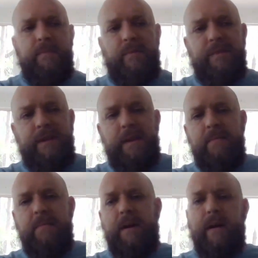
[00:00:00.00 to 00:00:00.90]

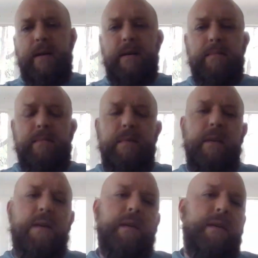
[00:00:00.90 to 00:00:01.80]
presenting my
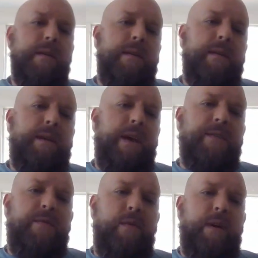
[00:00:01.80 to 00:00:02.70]

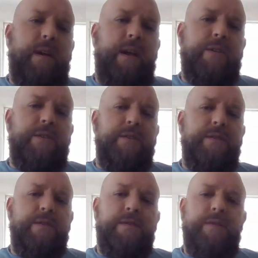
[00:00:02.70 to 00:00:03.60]
case for
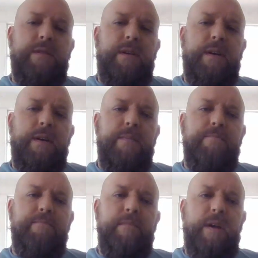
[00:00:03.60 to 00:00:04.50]
connections.
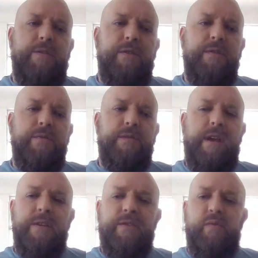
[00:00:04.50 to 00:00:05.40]
I chose
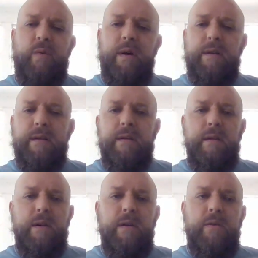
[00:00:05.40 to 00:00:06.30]
case one,
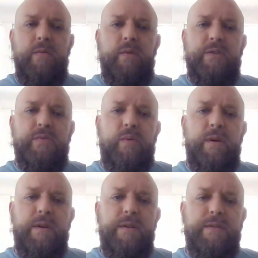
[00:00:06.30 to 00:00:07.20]
which
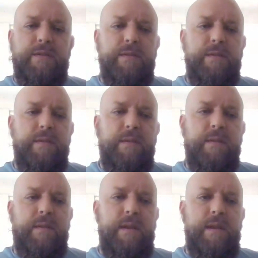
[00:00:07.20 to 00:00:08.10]
was
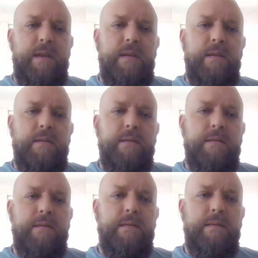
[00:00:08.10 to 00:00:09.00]
the
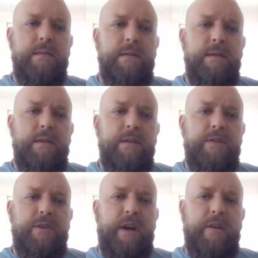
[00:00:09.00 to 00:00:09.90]

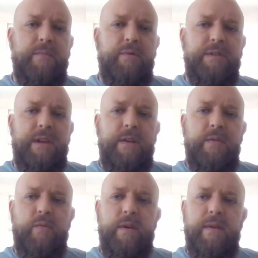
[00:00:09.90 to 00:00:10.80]
child
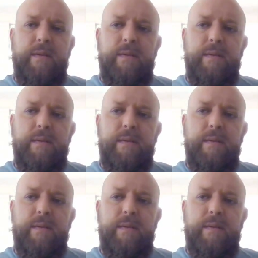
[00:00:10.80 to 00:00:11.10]
presenting with